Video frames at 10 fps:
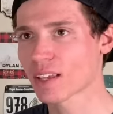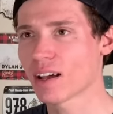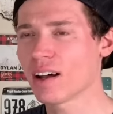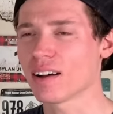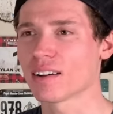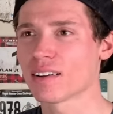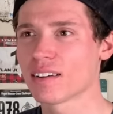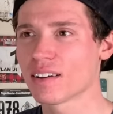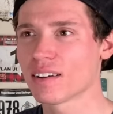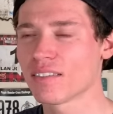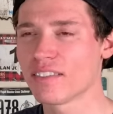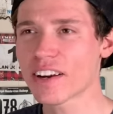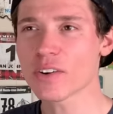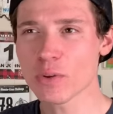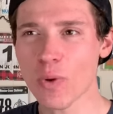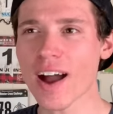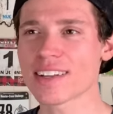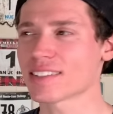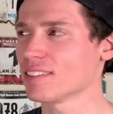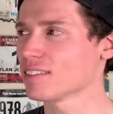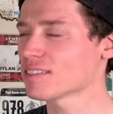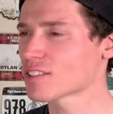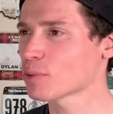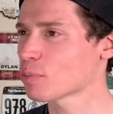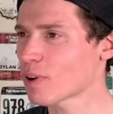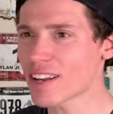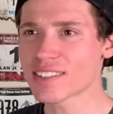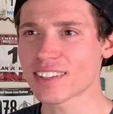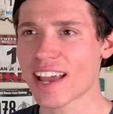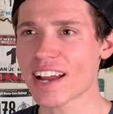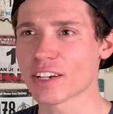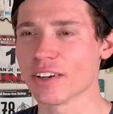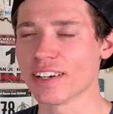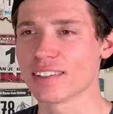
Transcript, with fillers: Huh. Very wise and surprisingly accurate.